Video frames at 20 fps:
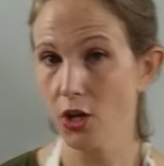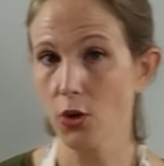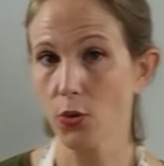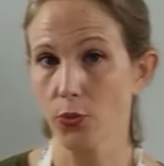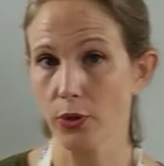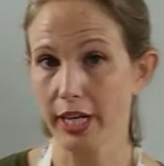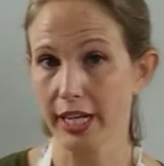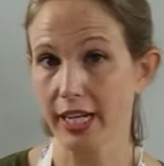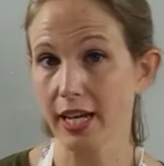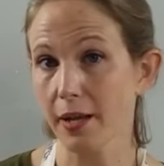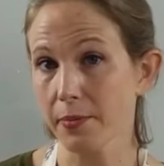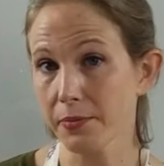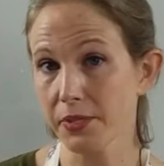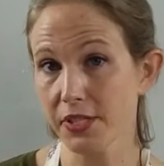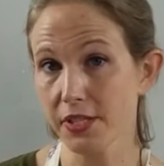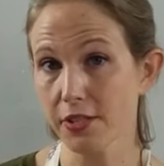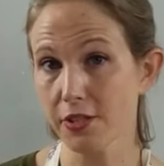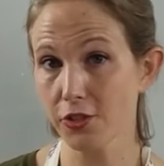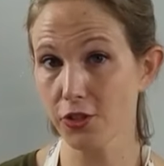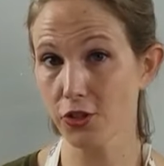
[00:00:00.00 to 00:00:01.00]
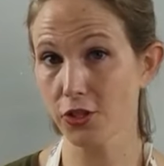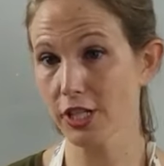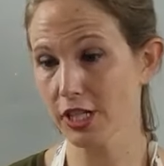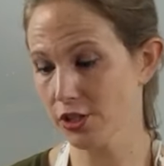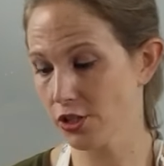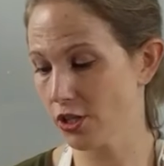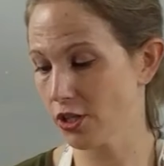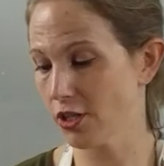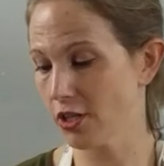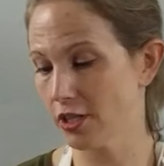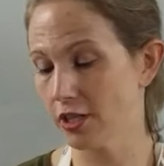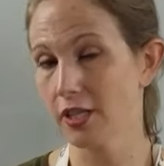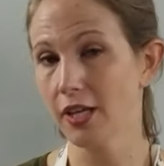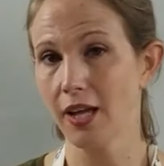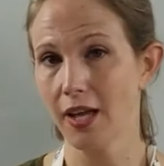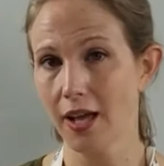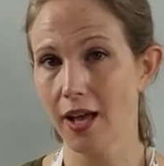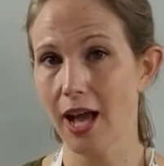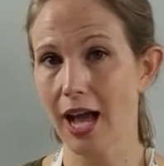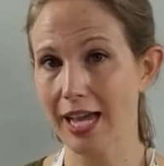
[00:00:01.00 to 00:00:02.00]
When it comes to the traditional,
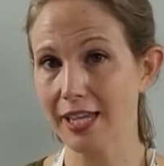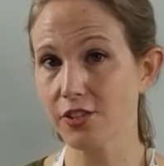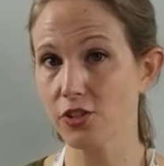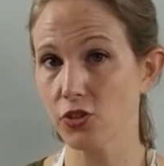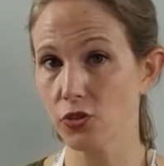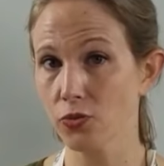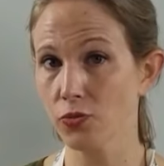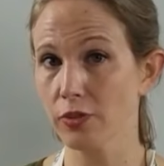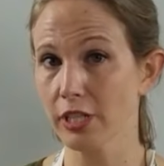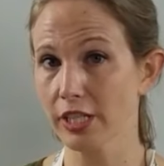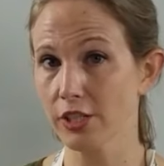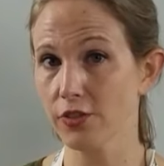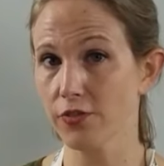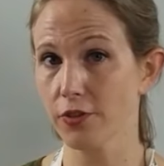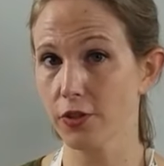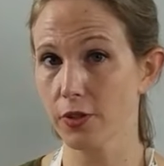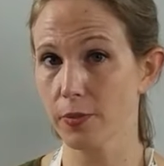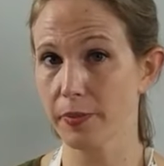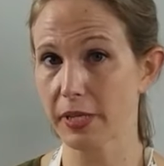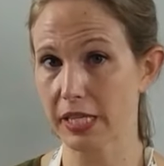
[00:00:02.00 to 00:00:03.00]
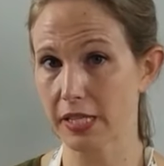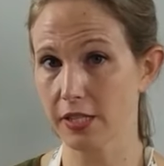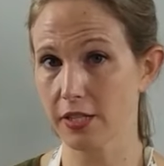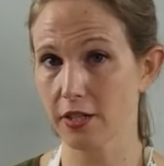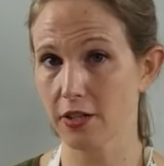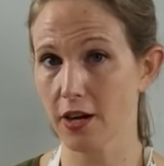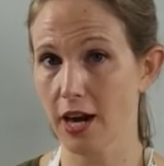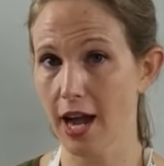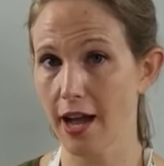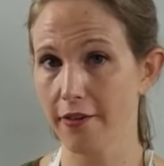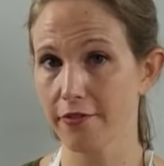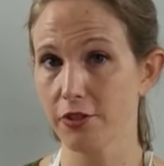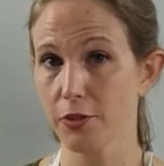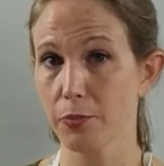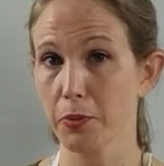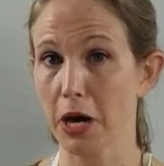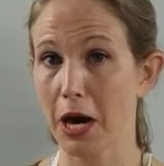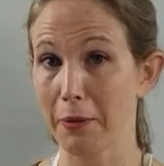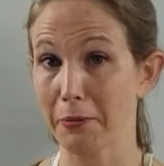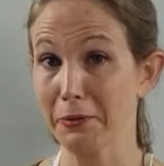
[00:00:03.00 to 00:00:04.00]
I do reach for the Pizza Craft,
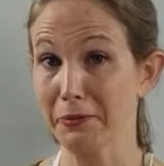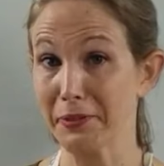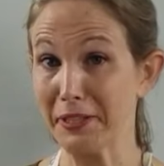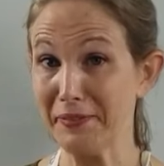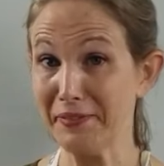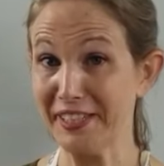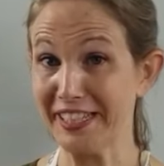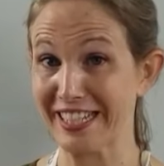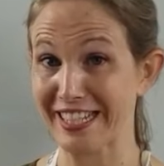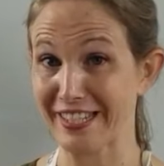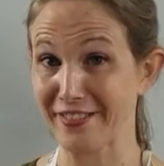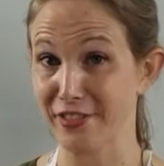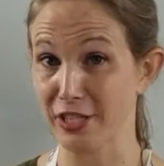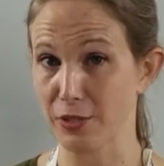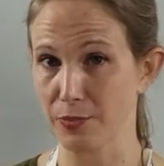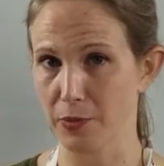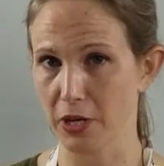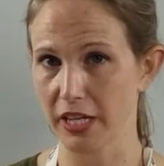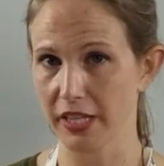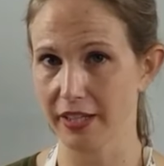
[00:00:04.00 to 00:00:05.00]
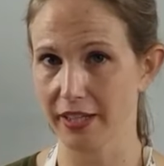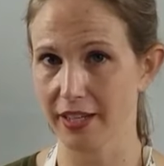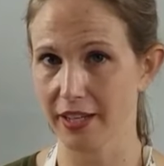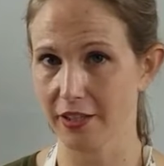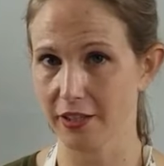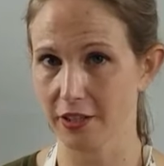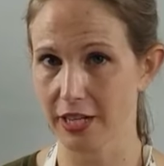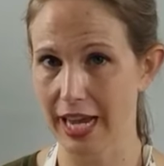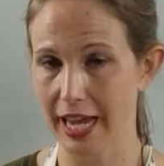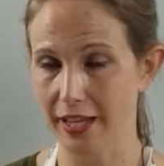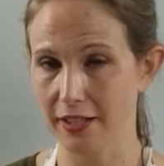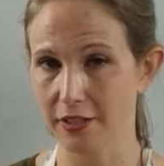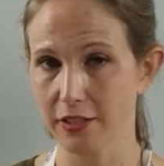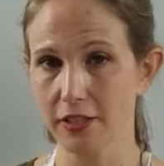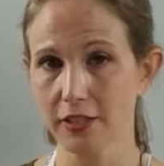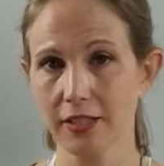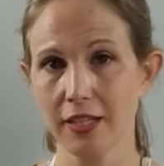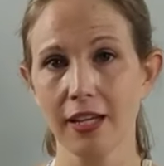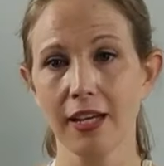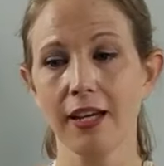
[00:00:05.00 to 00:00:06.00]
probably because of its brightly colored
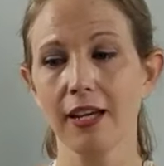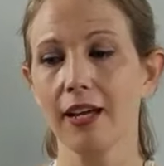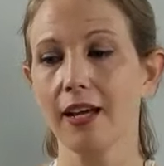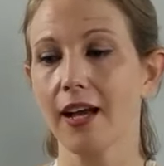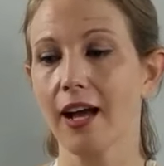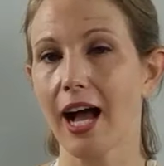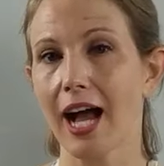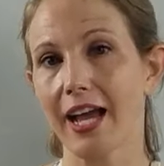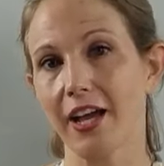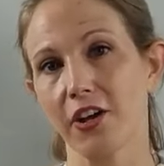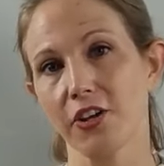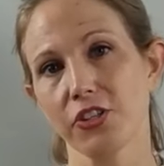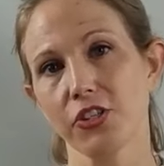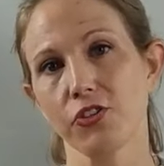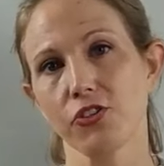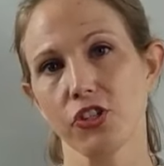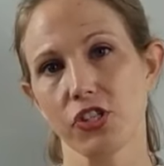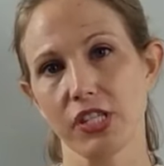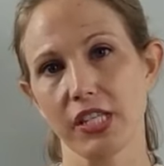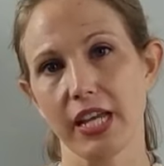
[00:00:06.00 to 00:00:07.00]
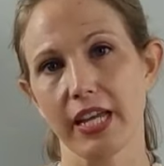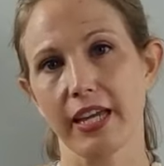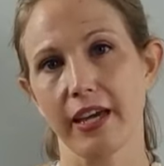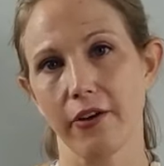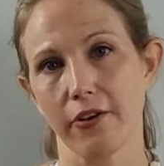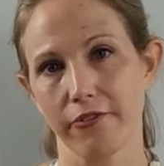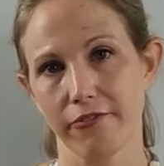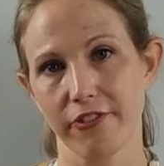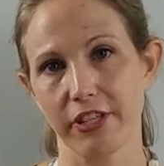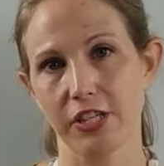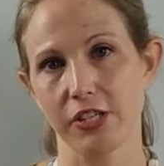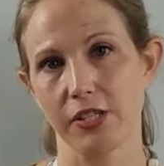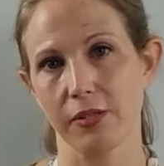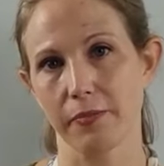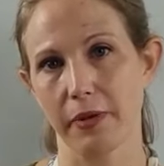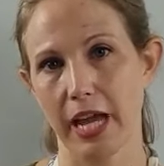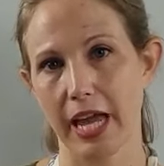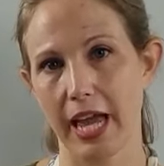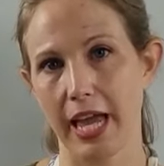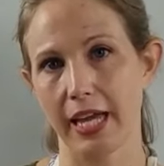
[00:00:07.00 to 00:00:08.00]
handle. I also just like how it feels in
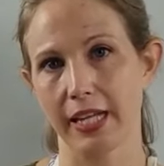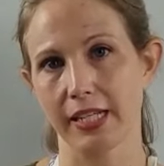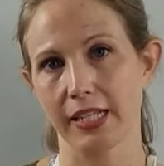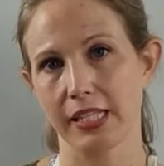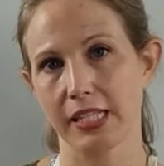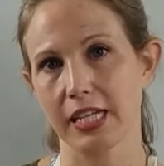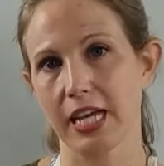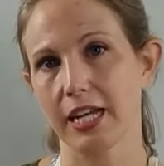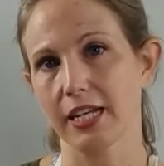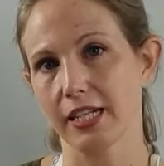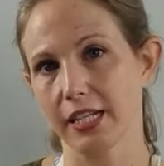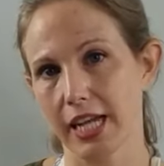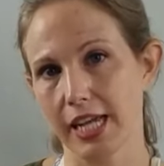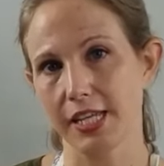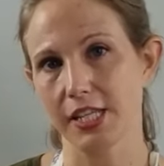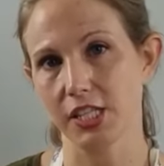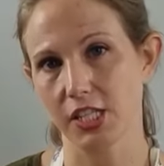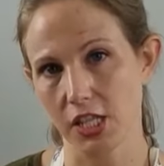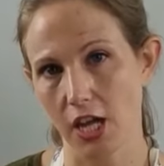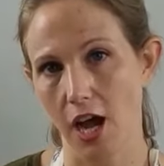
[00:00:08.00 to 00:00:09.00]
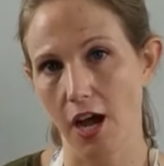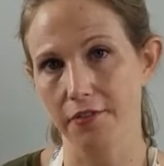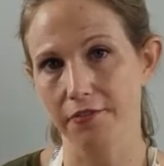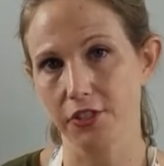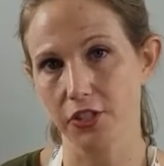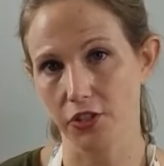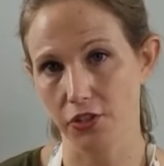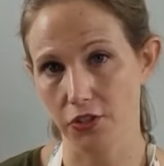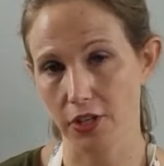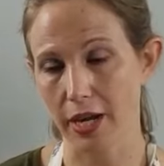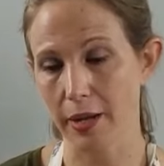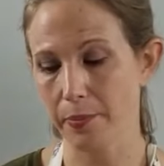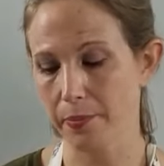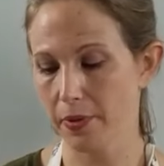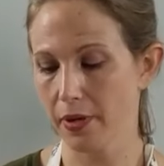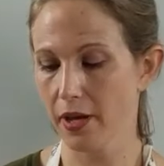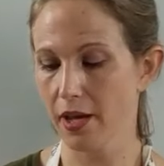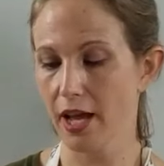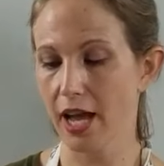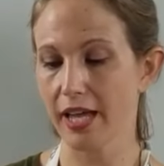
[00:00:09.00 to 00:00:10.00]
my hand. It's got a nice soft grip.
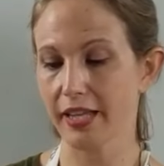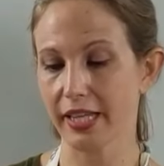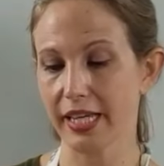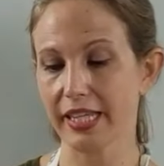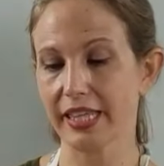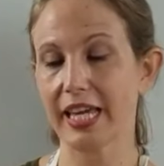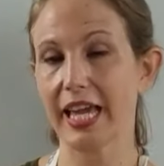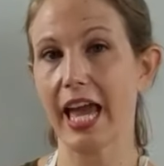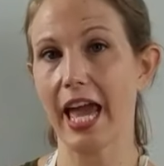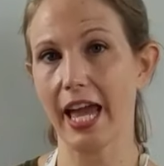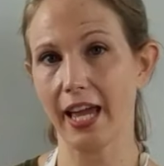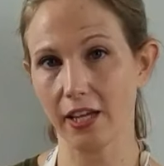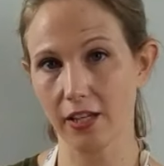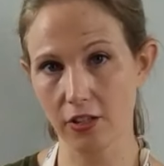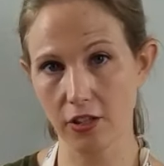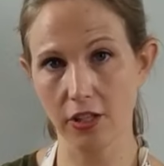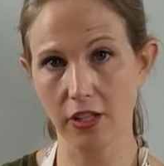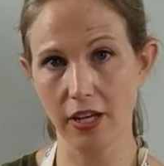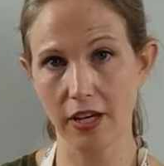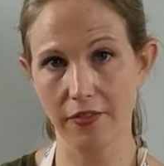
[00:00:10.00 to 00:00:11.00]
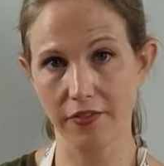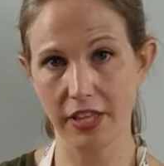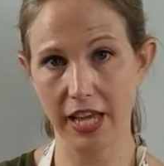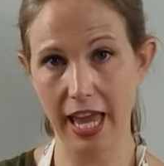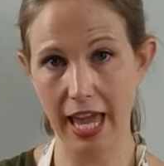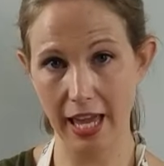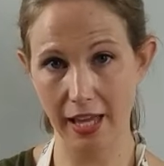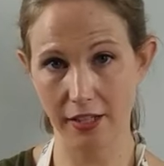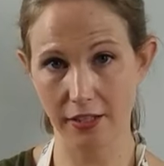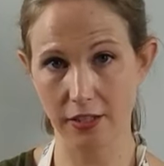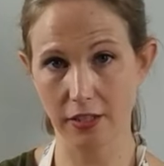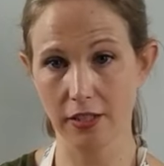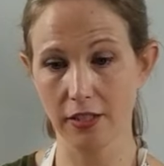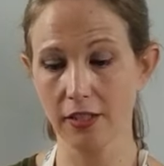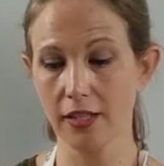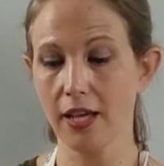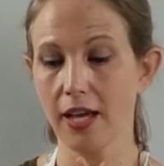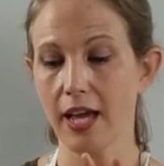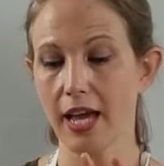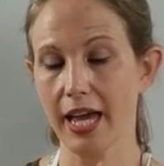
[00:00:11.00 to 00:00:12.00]
I like the angle of the
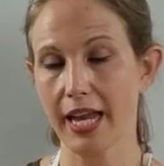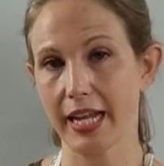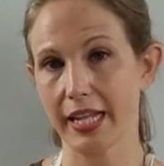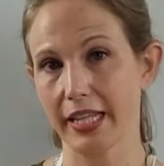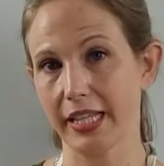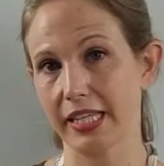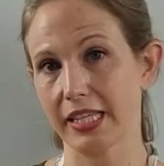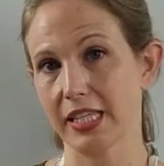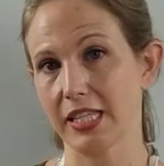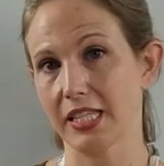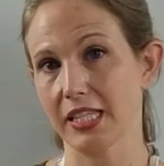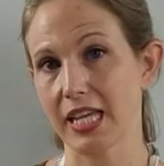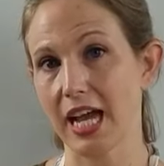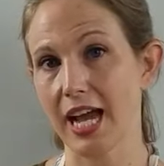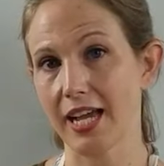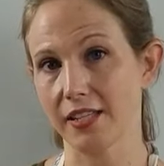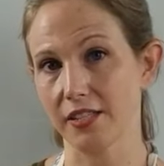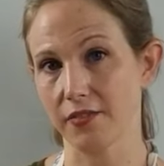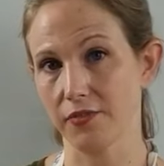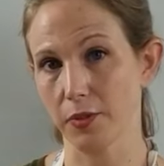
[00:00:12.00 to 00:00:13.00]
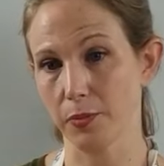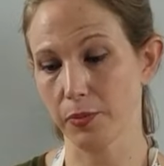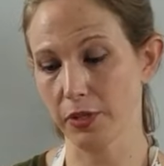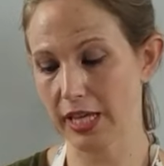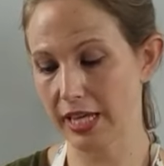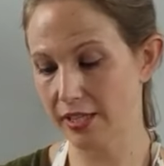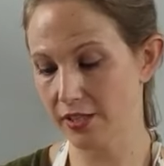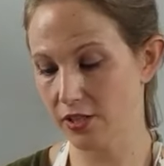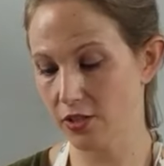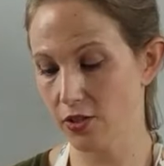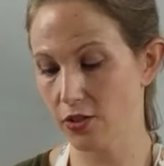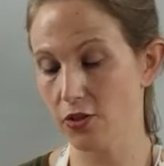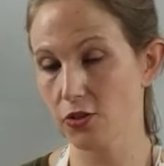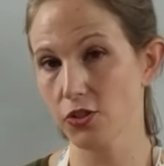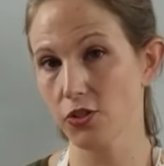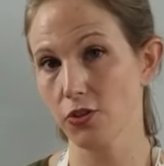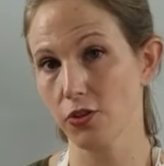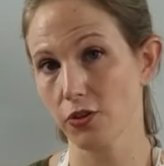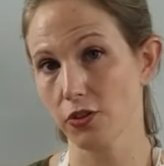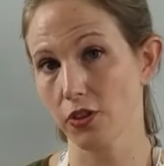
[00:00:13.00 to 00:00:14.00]
handle, and I like the size of the blade. So
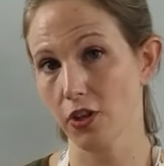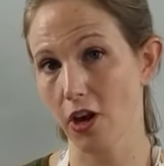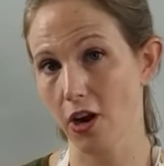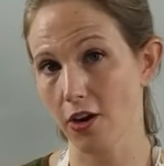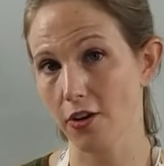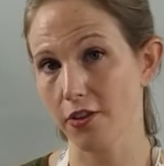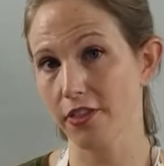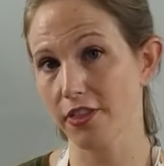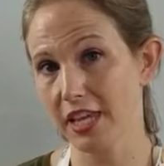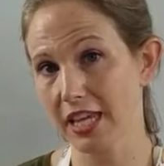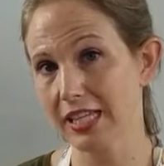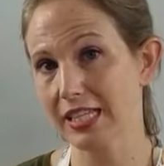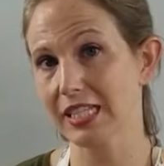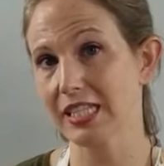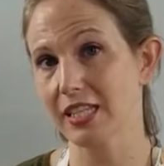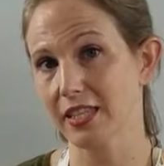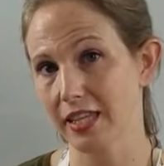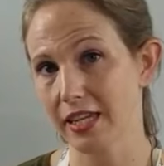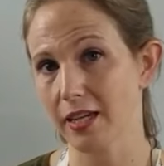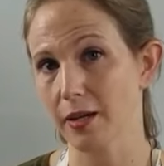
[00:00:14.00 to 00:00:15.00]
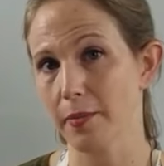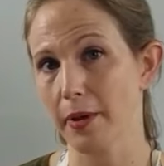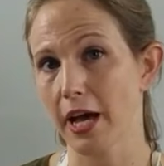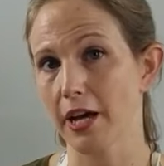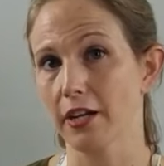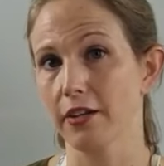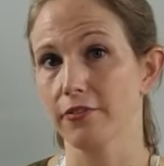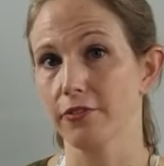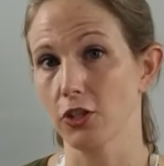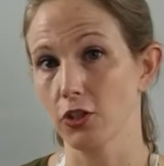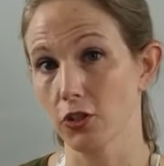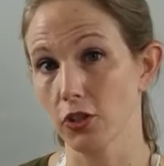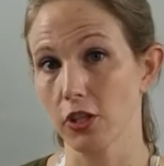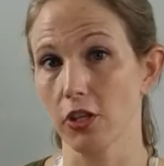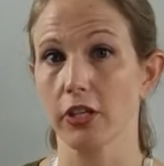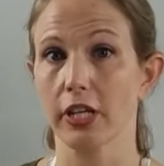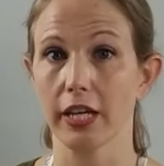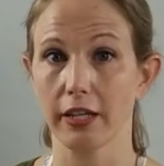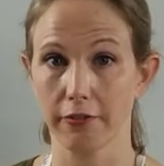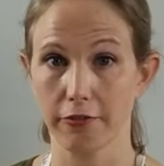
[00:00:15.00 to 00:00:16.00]
those are things to think about if you're
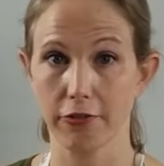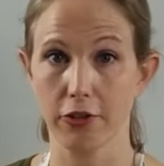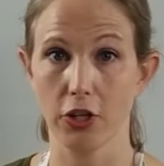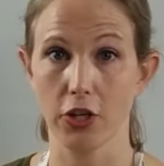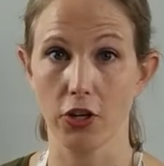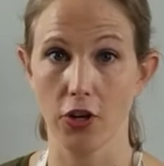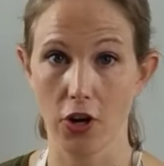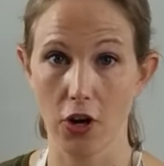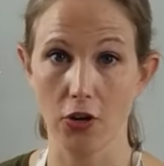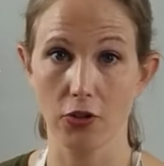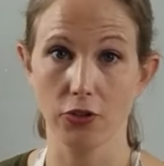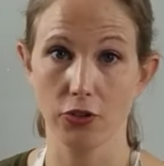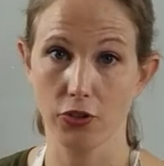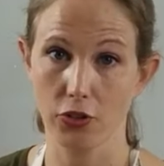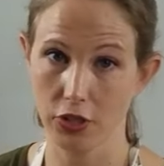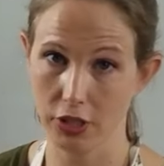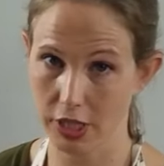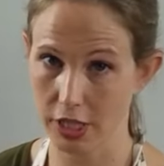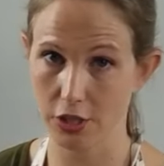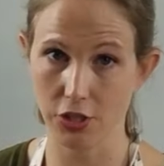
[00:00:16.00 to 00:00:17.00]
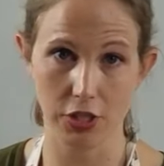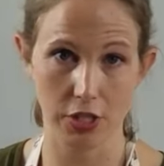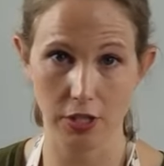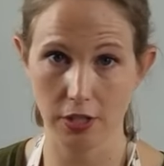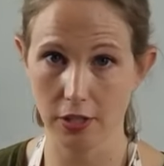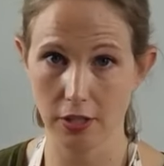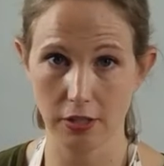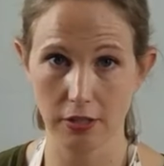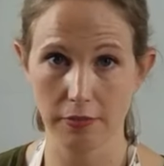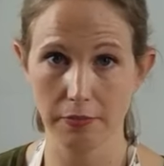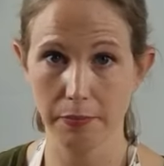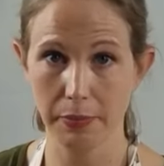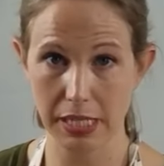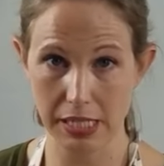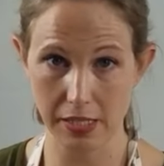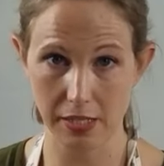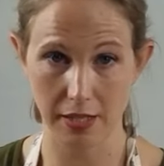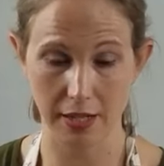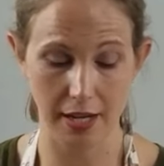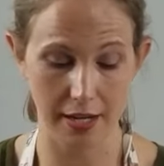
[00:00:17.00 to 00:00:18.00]
looking for your own traditional
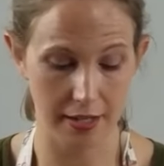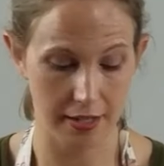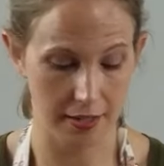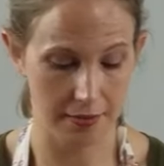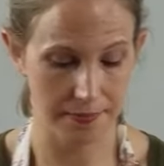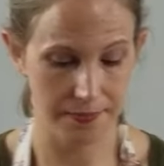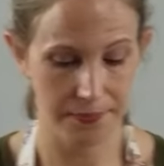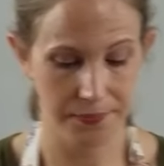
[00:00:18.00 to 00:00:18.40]
pizza cutter.